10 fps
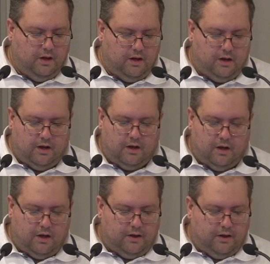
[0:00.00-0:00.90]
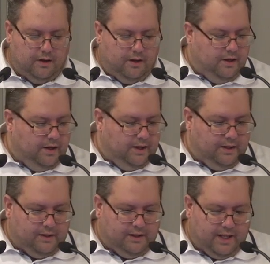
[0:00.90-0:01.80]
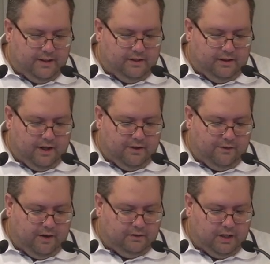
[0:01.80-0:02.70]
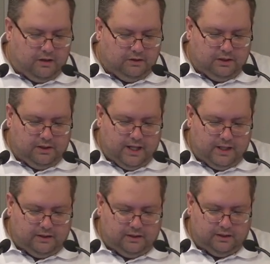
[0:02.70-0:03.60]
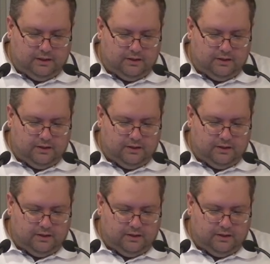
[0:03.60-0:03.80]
Uh, then I found out that